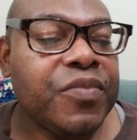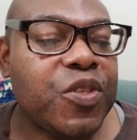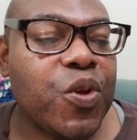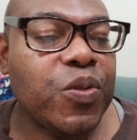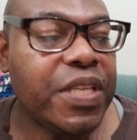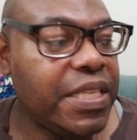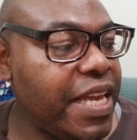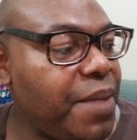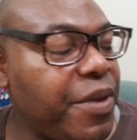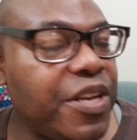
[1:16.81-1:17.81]
So
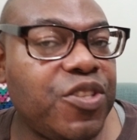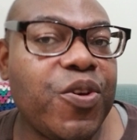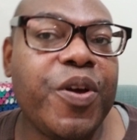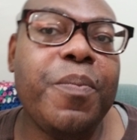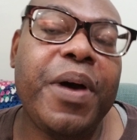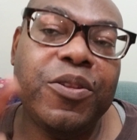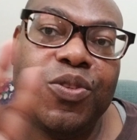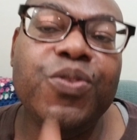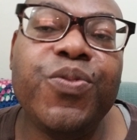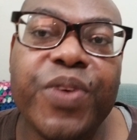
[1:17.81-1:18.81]
today I'm going to talk about
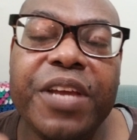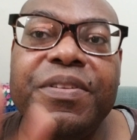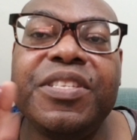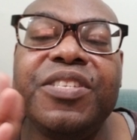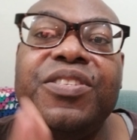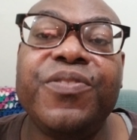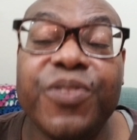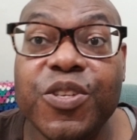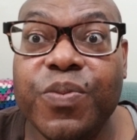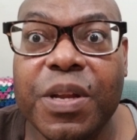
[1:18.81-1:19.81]
two fragrances. The
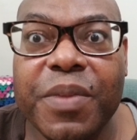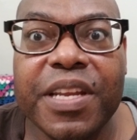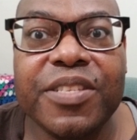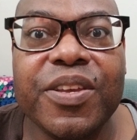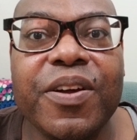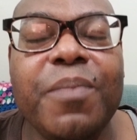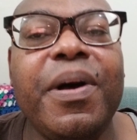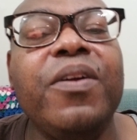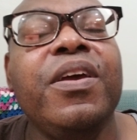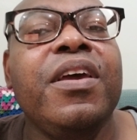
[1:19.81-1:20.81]
first one I'm going to talk
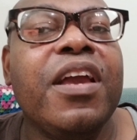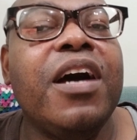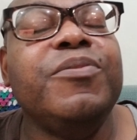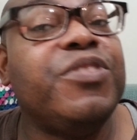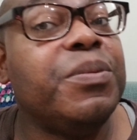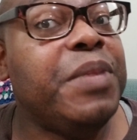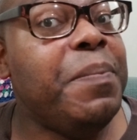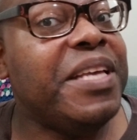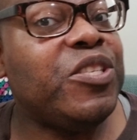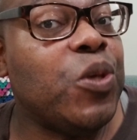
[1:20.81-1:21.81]
about comes from Le
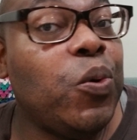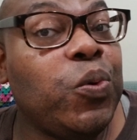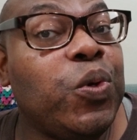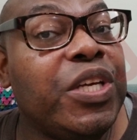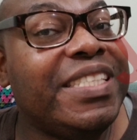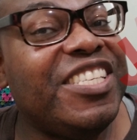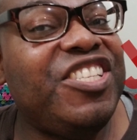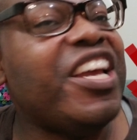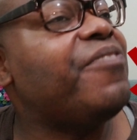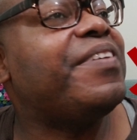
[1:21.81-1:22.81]
Maison de
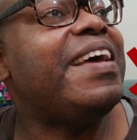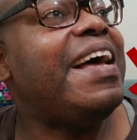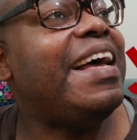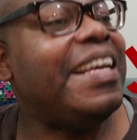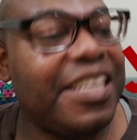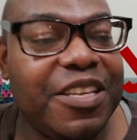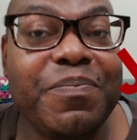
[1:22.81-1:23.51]
Jafra.